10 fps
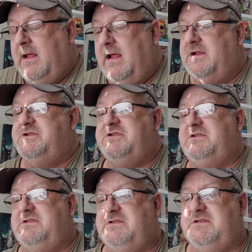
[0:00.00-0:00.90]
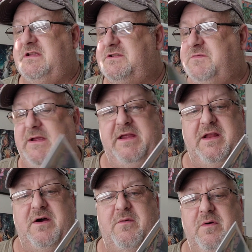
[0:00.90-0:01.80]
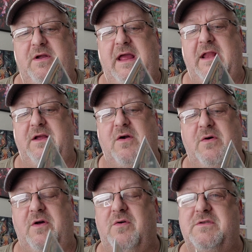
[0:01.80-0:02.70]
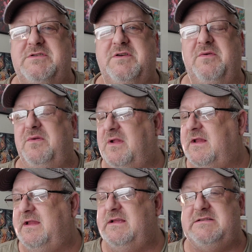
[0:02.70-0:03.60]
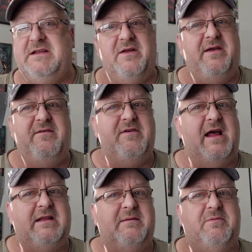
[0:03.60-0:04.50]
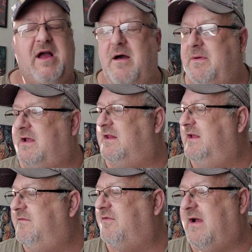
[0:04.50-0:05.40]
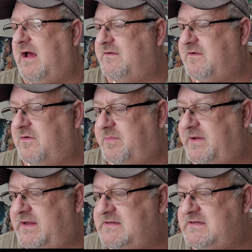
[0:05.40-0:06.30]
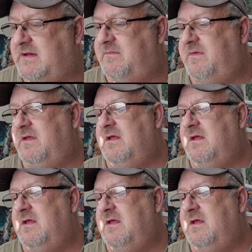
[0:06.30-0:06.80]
And since we, you know, we're kind of going old school on this, you know, you even got the Comic Cleaver out to open these up.